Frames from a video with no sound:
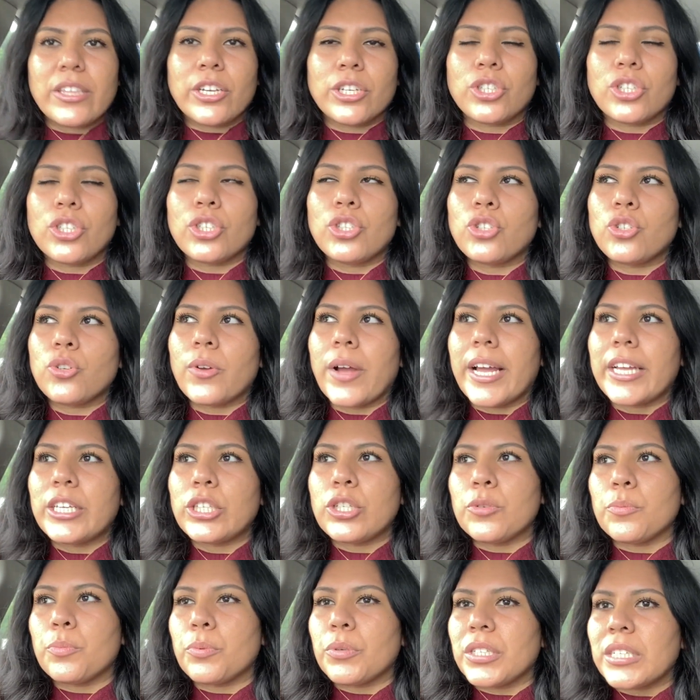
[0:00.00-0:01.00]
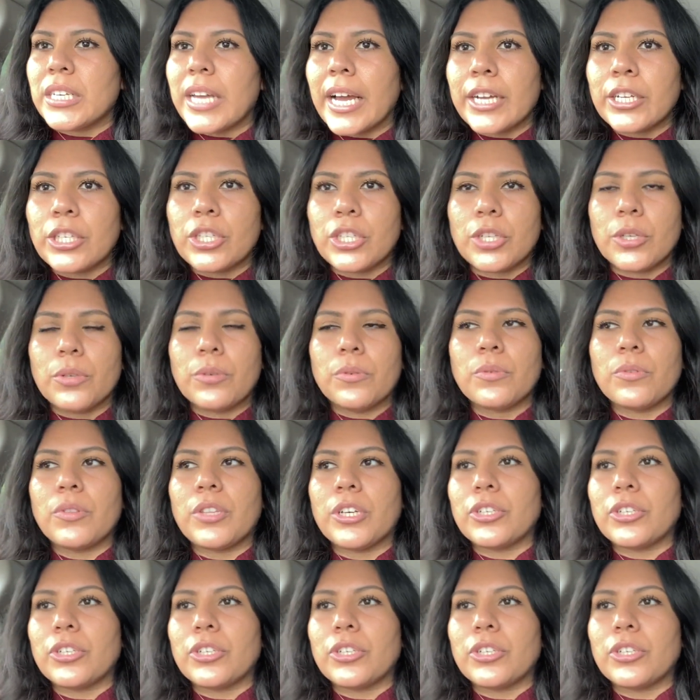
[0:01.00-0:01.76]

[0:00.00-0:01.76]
They're just trying to protect you.